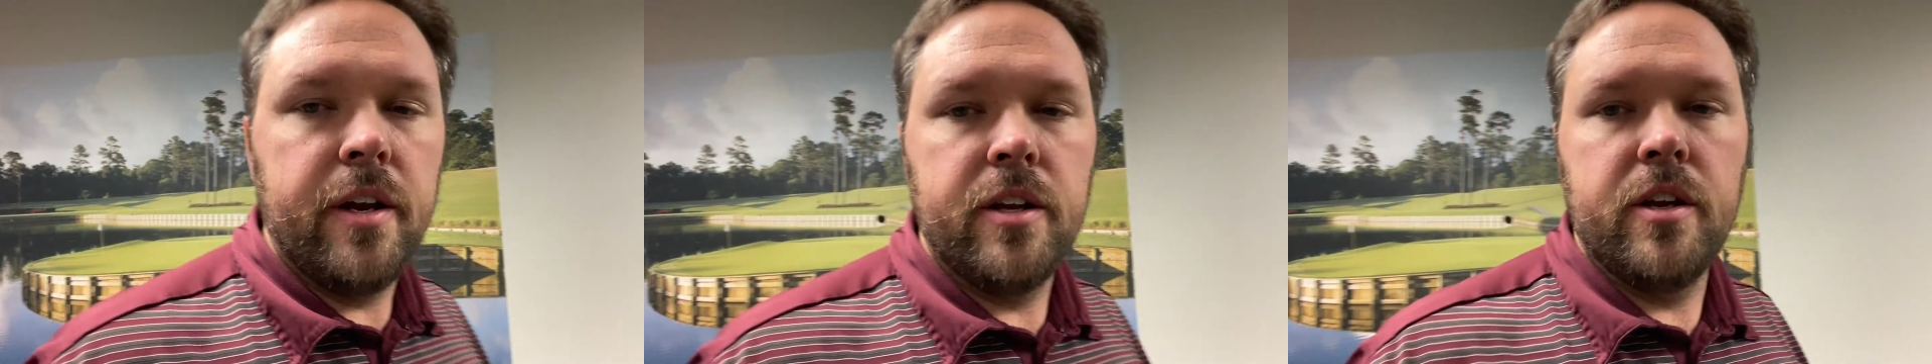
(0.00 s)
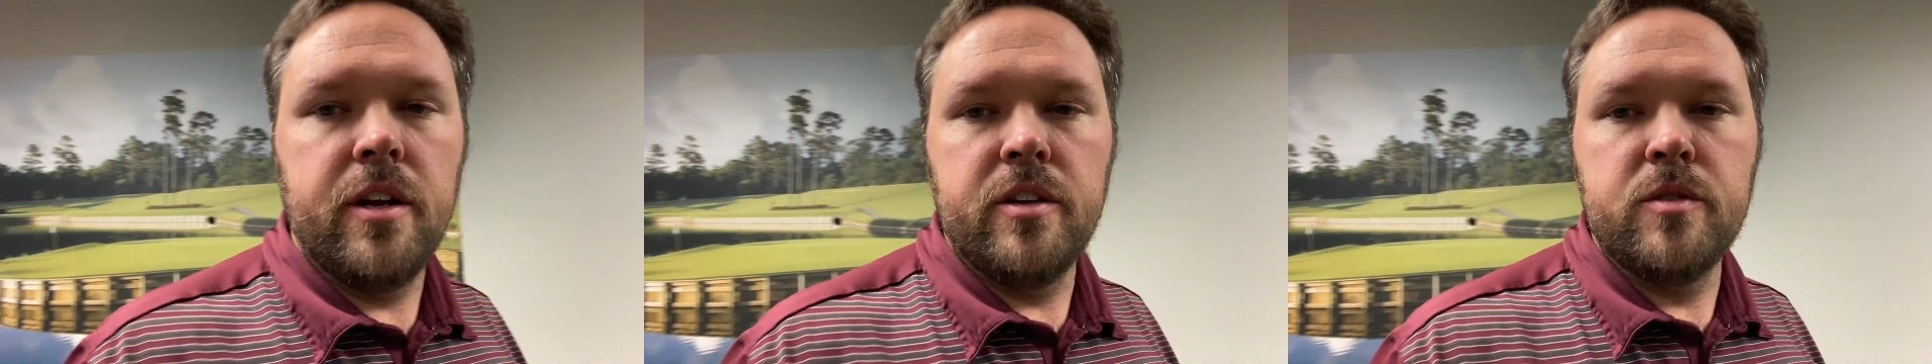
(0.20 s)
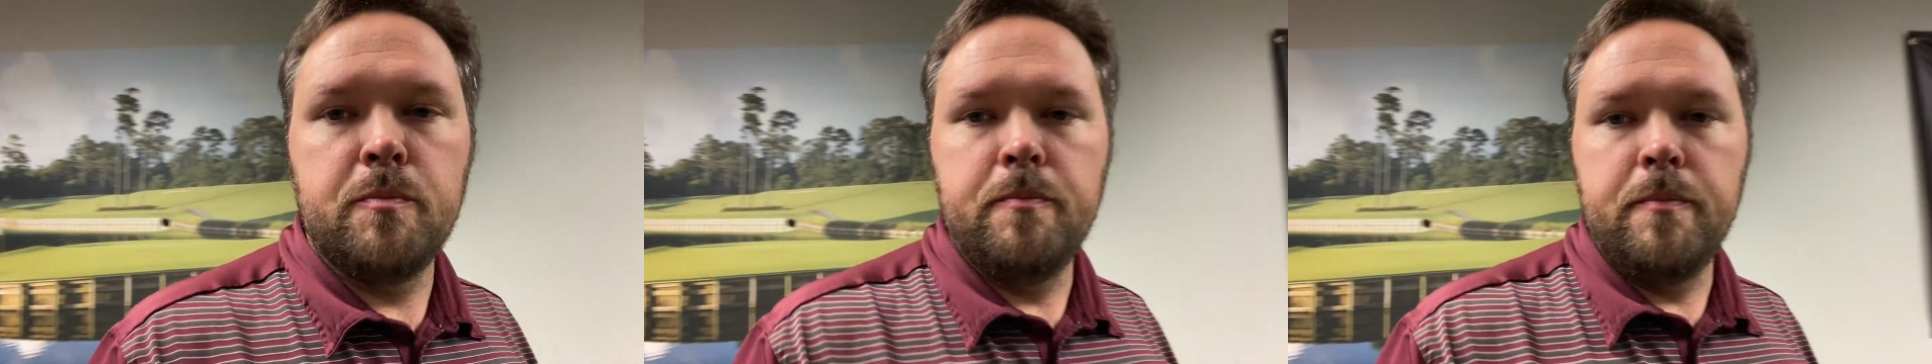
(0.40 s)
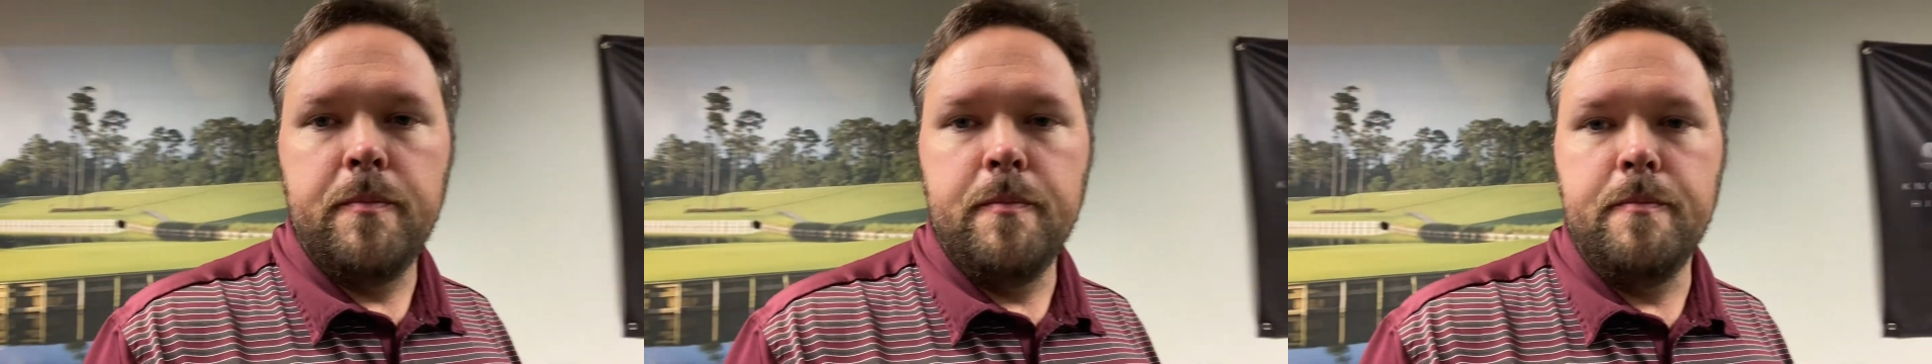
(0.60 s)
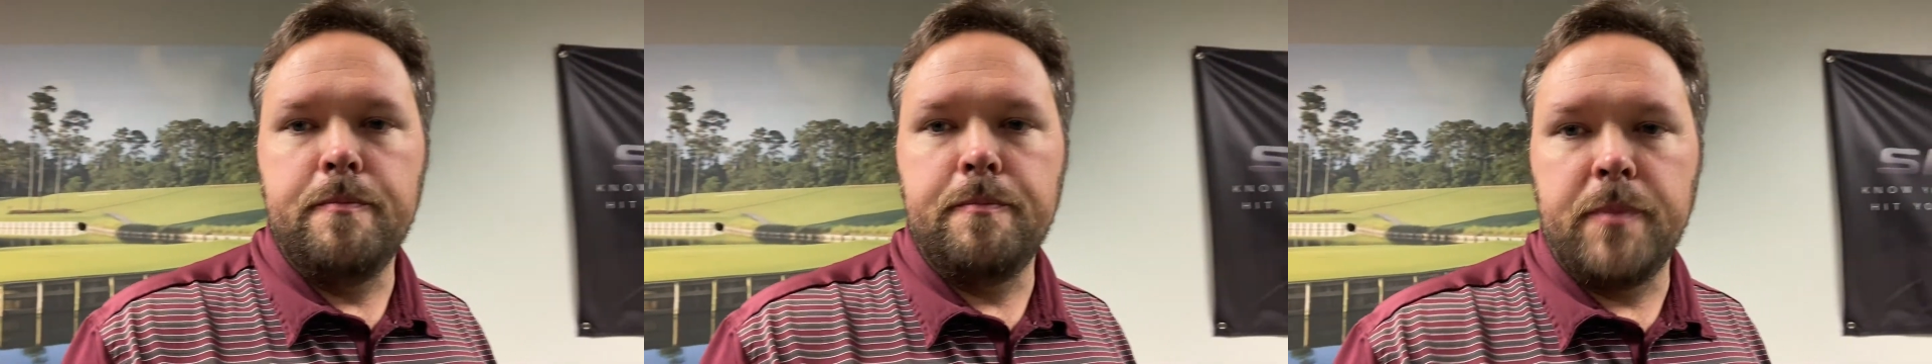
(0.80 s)
is
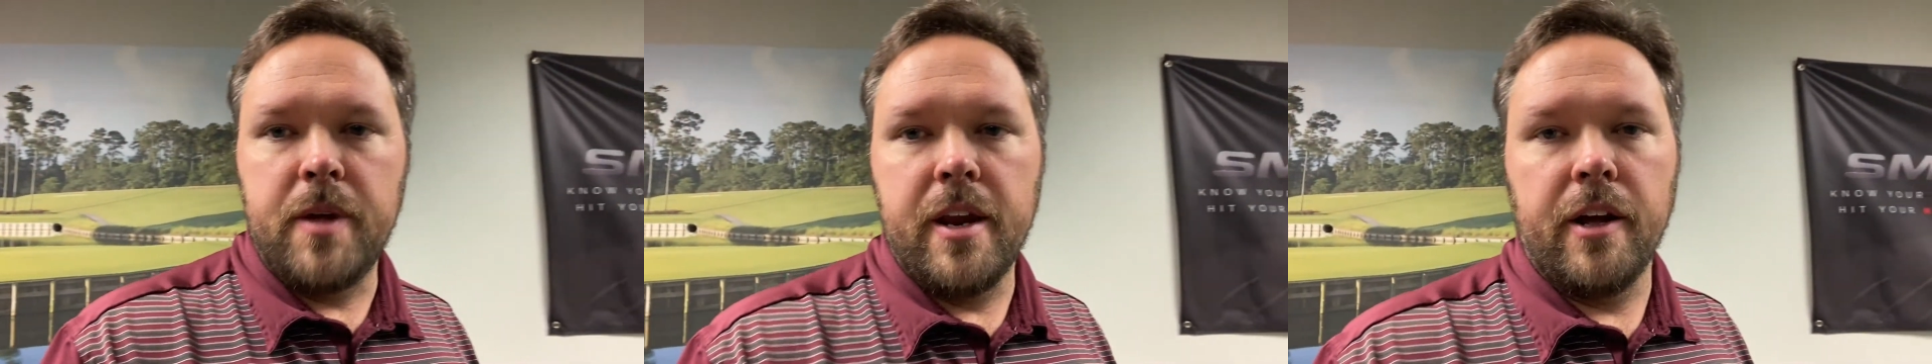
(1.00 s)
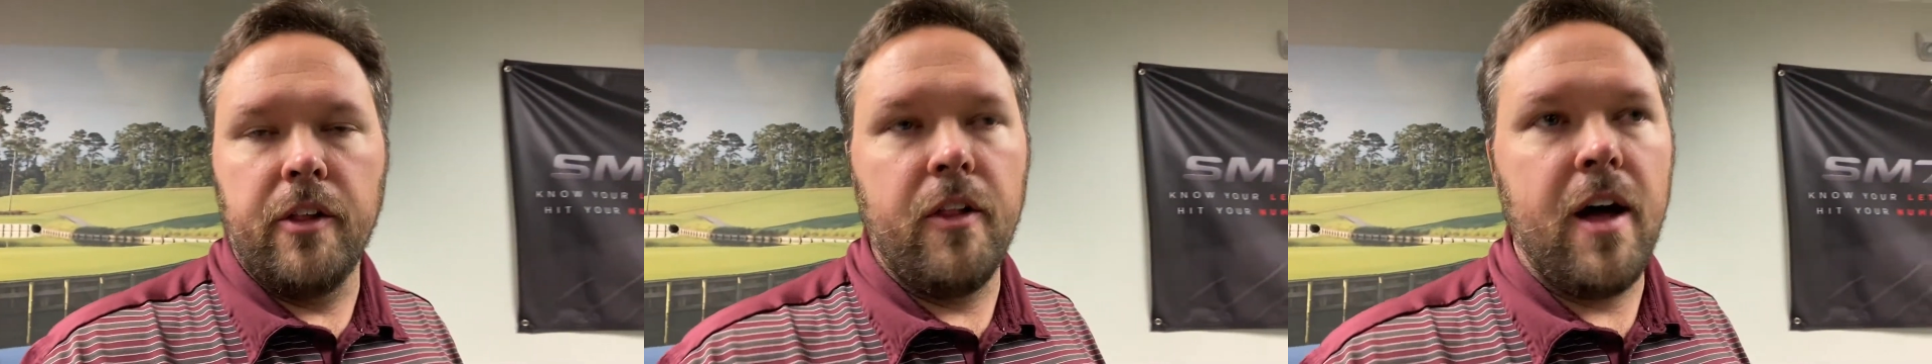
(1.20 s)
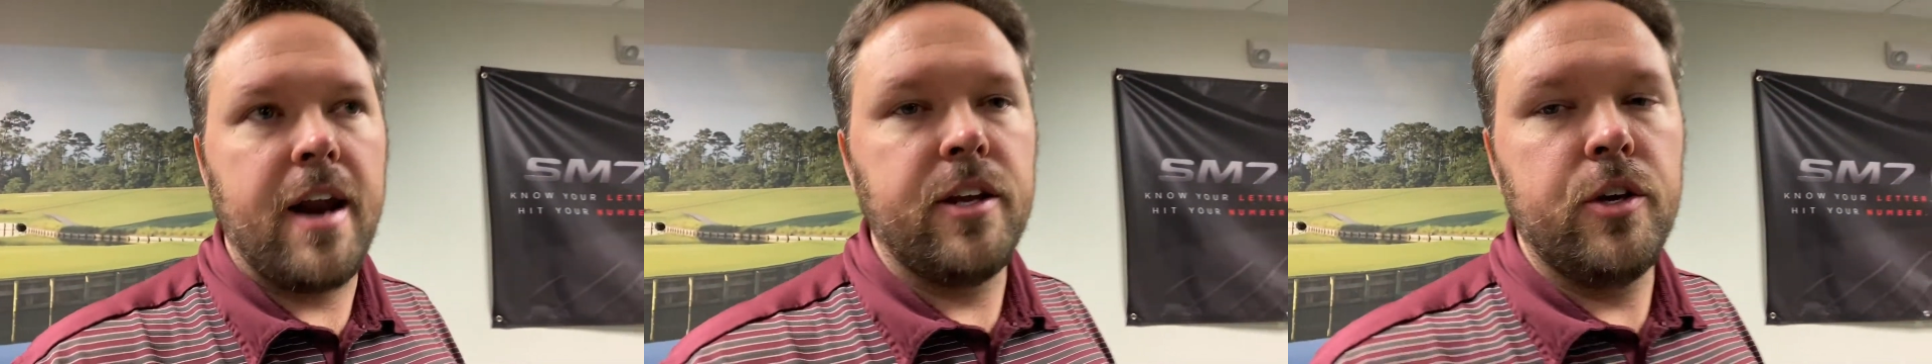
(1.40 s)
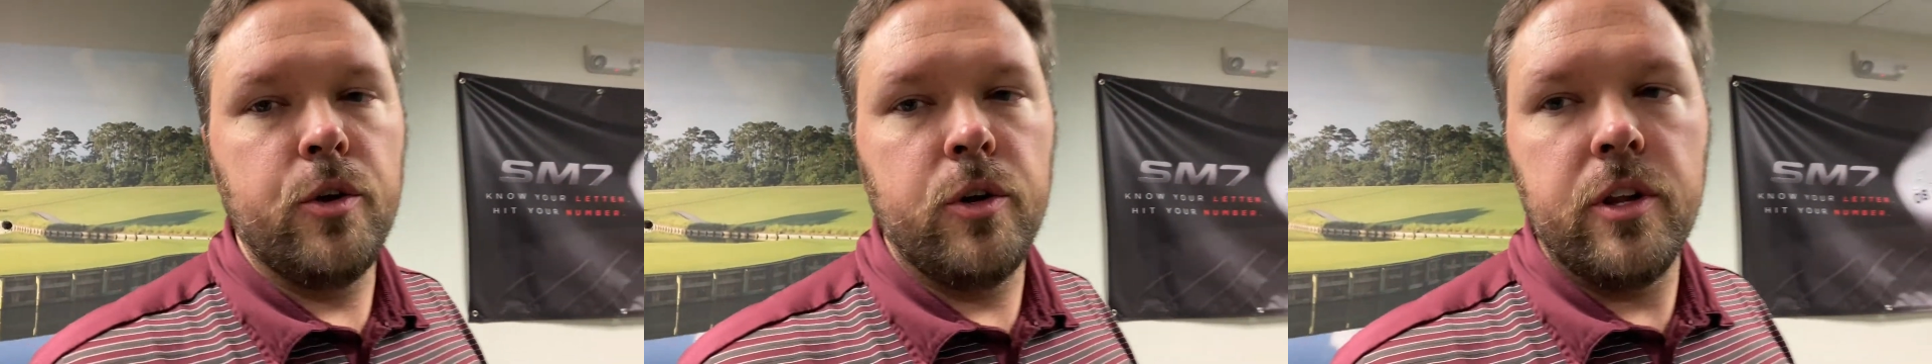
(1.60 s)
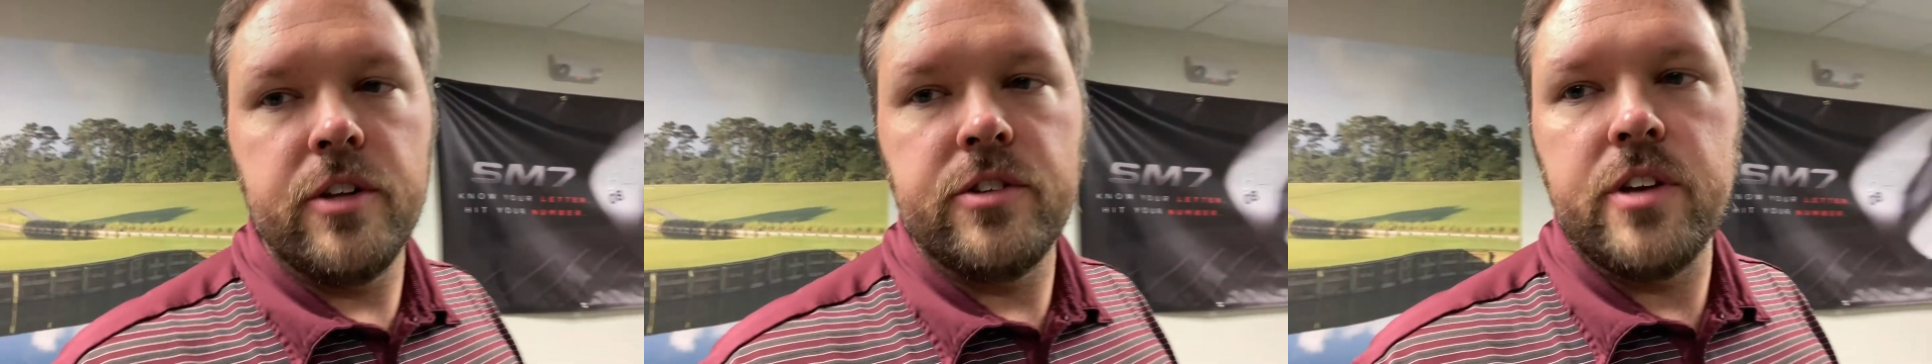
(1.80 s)
getting a lot of
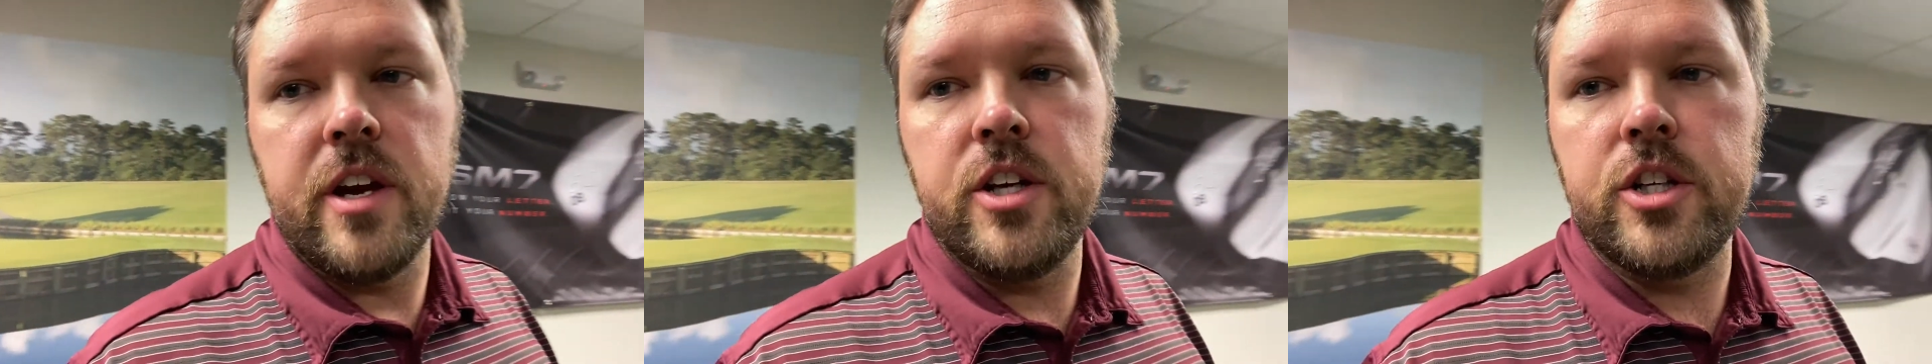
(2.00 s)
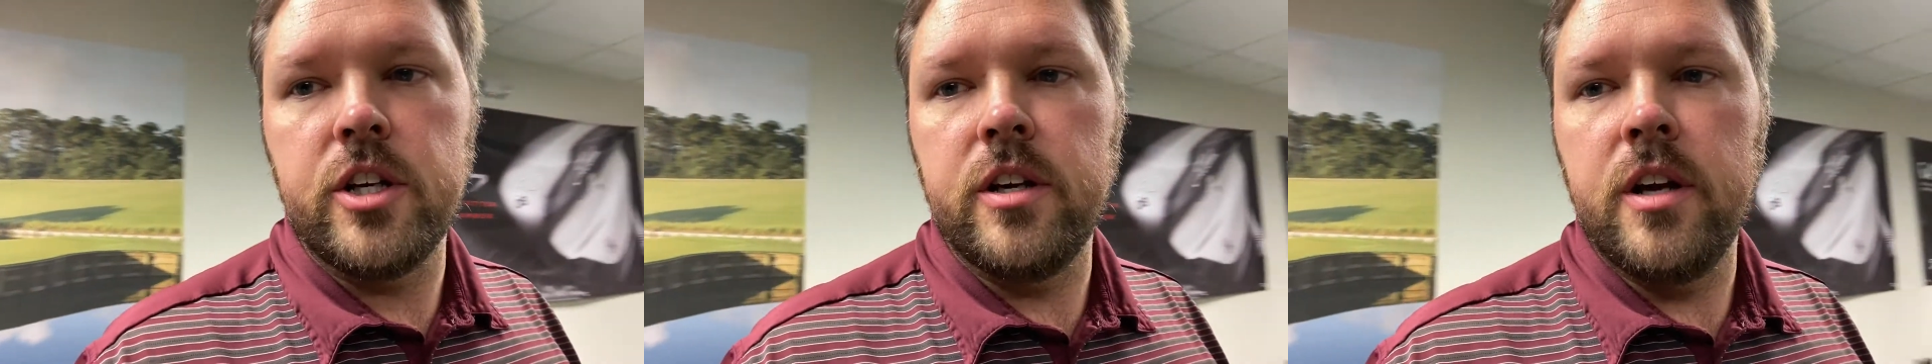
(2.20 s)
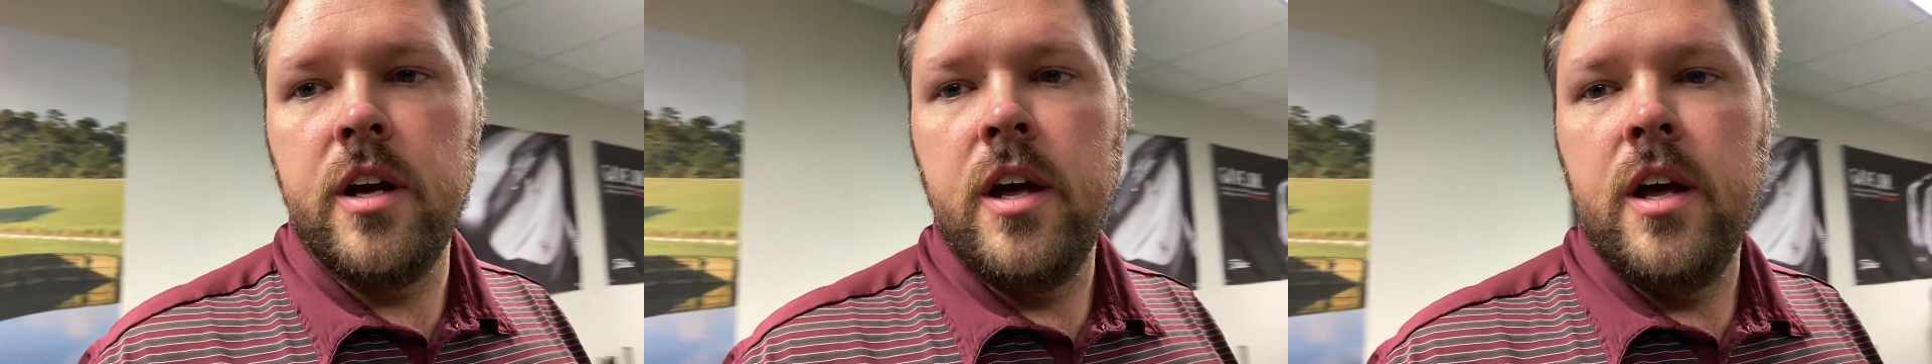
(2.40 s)
utilization,